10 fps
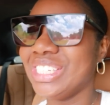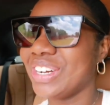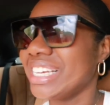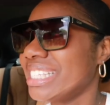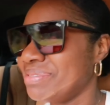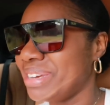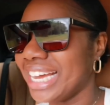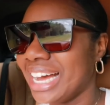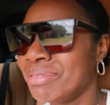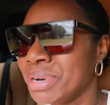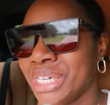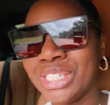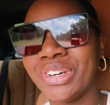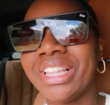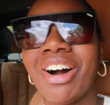Trust me, I'm pretty
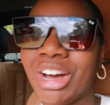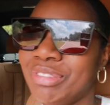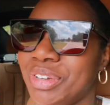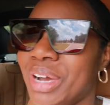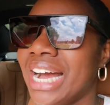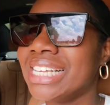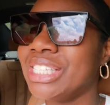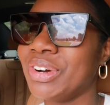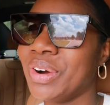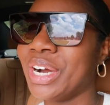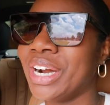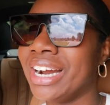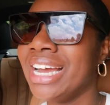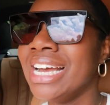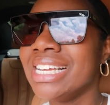sure that all of you guys know
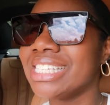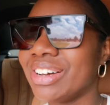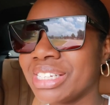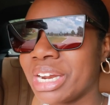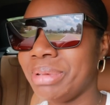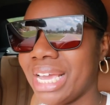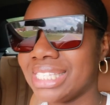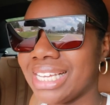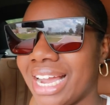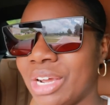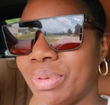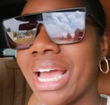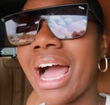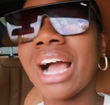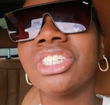her, so it's going to be exciting.
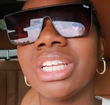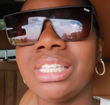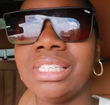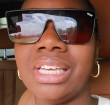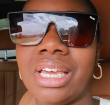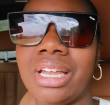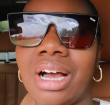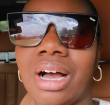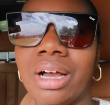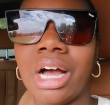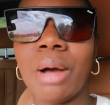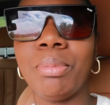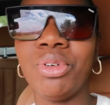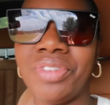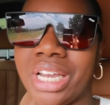We actually did a
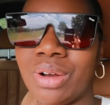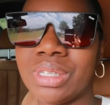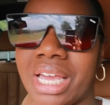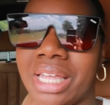couple of videos